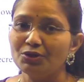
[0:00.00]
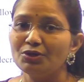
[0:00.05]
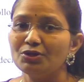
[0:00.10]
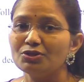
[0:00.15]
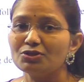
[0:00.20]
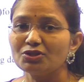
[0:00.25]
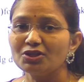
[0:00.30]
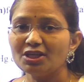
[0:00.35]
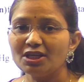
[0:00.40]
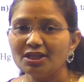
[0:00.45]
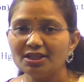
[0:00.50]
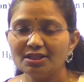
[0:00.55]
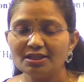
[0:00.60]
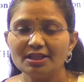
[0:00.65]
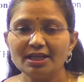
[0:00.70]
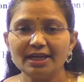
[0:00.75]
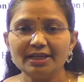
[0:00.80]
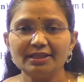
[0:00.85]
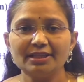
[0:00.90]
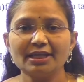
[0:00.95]
So in
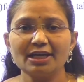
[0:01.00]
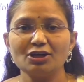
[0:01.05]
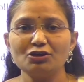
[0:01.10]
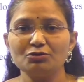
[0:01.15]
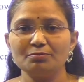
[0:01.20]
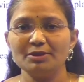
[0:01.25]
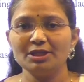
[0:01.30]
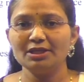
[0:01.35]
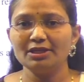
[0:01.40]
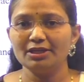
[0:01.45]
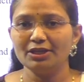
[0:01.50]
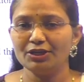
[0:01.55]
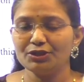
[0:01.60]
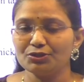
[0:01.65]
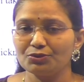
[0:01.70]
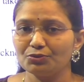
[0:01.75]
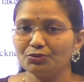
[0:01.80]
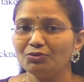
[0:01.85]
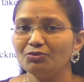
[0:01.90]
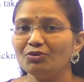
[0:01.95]
that calomel
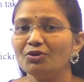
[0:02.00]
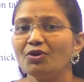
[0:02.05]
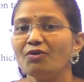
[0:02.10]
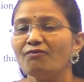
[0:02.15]
electrode,